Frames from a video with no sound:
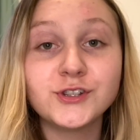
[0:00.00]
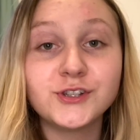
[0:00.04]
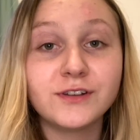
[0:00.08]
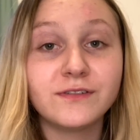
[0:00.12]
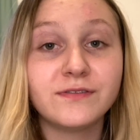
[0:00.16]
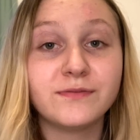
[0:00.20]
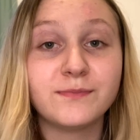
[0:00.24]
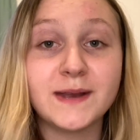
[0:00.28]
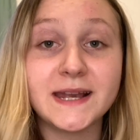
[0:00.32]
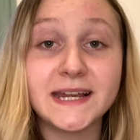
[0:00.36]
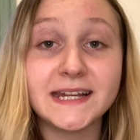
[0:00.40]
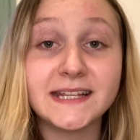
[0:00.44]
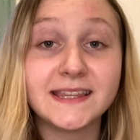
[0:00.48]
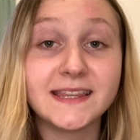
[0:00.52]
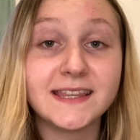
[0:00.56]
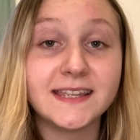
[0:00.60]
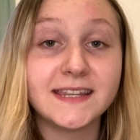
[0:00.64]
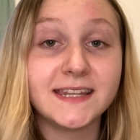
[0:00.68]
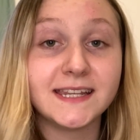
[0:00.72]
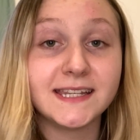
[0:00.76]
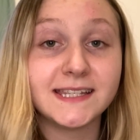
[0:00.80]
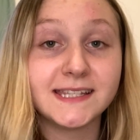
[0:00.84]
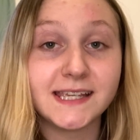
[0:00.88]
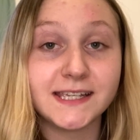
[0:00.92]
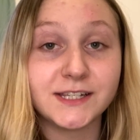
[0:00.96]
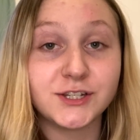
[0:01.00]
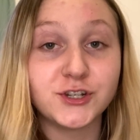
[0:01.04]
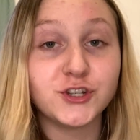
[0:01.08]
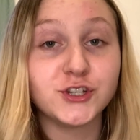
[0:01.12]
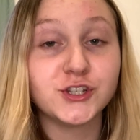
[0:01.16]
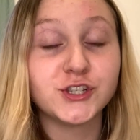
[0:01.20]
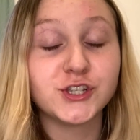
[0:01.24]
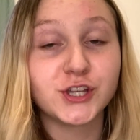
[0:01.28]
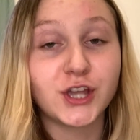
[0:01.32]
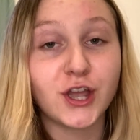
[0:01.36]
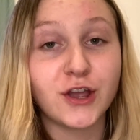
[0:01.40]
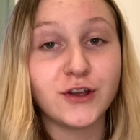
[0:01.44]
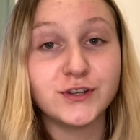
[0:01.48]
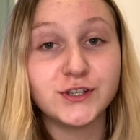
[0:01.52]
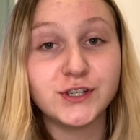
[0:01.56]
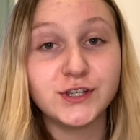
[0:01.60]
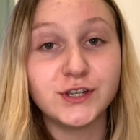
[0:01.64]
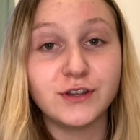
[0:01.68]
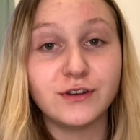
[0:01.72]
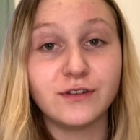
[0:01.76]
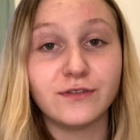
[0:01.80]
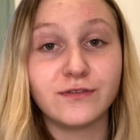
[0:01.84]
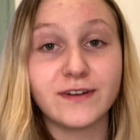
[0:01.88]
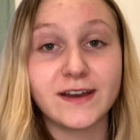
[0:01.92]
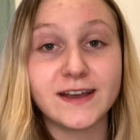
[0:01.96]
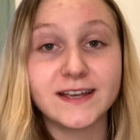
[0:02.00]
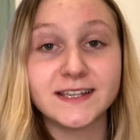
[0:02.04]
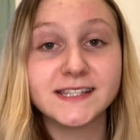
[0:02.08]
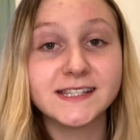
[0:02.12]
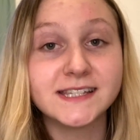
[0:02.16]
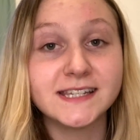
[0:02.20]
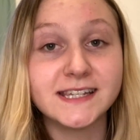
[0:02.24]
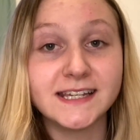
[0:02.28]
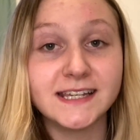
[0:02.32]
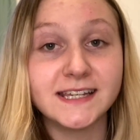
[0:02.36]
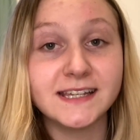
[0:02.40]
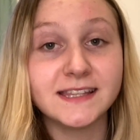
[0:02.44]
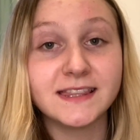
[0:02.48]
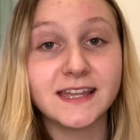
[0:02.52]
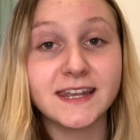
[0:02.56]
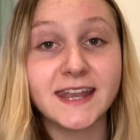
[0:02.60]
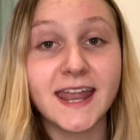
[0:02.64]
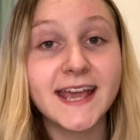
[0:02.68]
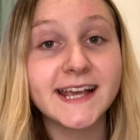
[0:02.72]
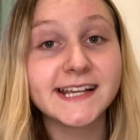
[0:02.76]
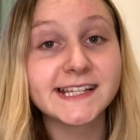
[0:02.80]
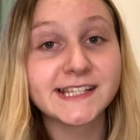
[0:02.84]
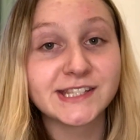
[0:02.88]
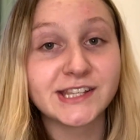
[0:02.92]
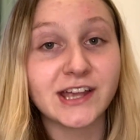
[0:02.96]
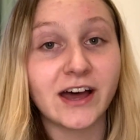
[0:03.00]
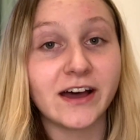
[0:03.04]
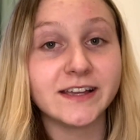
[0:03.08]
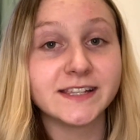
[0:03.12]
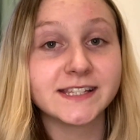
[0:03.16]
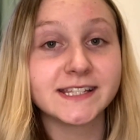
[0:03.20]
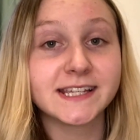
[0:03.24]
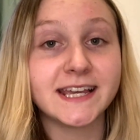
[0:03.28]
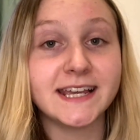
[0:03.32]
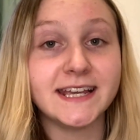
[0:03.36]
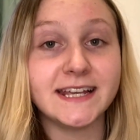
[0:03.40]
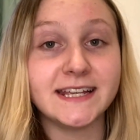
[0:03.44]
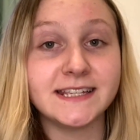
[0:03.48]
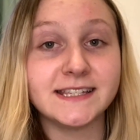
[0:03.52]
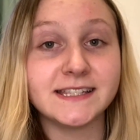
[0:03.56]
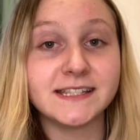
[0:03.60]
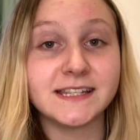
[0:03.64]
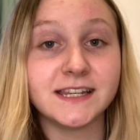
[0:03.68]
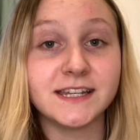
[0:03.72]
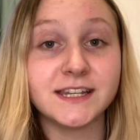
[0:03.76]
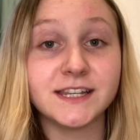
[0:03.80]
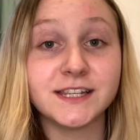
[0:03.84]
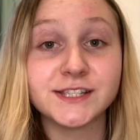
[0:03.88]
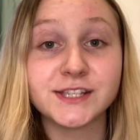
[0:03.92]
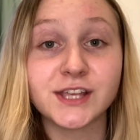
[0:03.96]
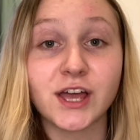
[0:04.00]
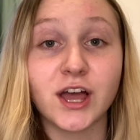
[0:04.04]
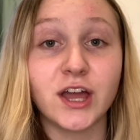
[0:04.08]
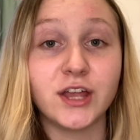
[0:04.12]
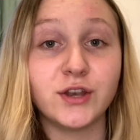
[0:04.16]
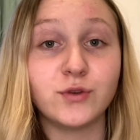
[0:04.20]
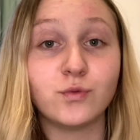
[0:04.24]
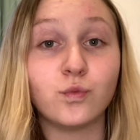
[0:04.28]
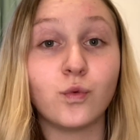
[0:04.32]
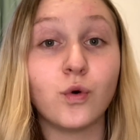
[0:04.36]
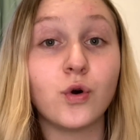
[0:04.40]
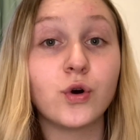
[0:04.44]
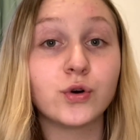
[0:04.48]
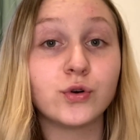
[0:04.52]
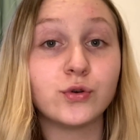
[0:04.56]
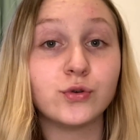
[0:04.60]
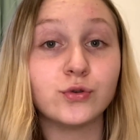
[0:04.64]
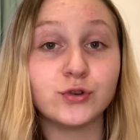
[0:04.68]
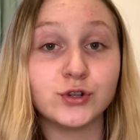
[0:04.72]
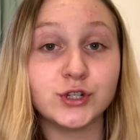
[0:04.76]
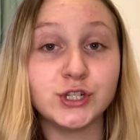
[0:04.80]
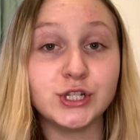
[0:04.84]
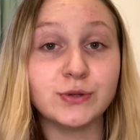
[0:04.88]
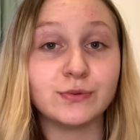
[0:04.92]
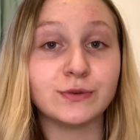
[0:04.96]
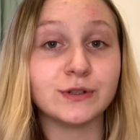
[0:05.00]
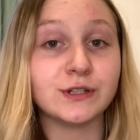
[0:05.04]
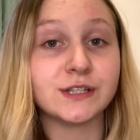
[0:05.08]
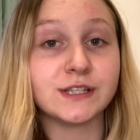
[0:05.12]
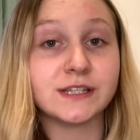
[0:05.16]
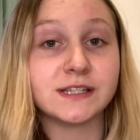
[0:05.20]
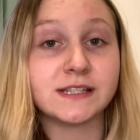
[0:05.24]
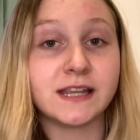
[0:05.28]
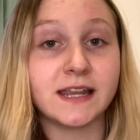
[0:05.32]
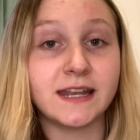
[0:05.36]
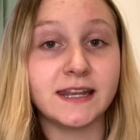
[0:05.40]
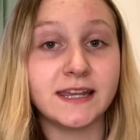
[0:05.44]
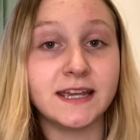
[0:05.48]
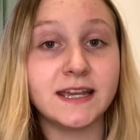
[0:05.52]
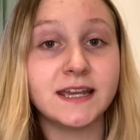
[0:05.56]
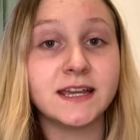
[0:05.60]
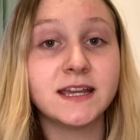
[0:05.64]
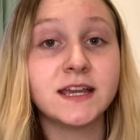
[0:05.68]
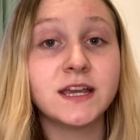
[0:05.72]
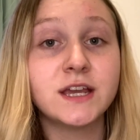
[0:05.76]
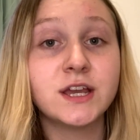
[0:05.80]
you've made the decision to go to university, the next task is to decide what course you want to study.